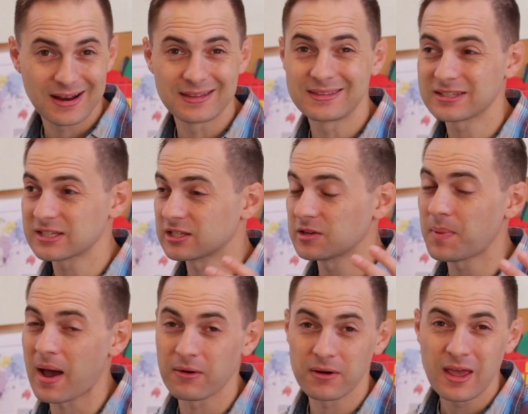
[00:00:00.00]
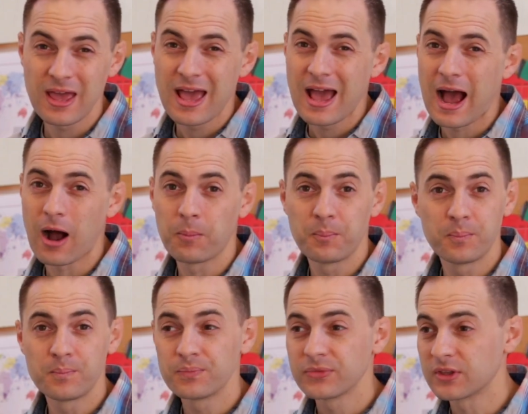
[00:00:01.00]
and this is about how
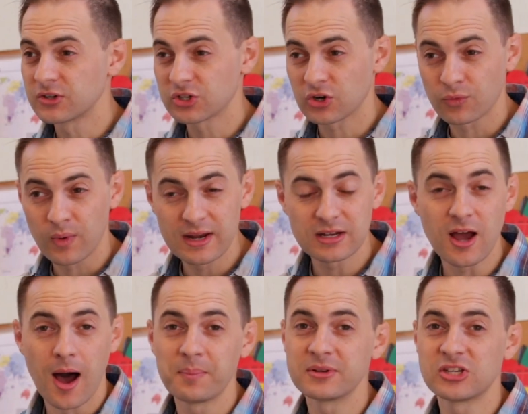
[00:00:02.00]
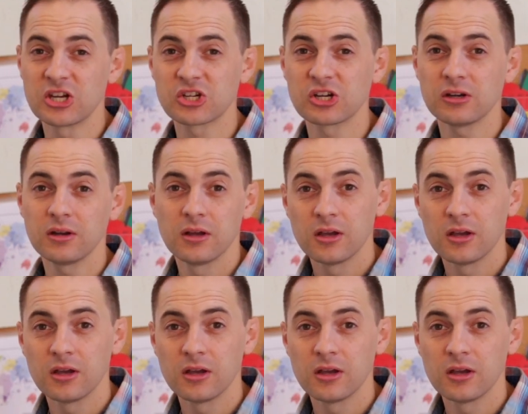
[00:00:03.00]
there's a great competition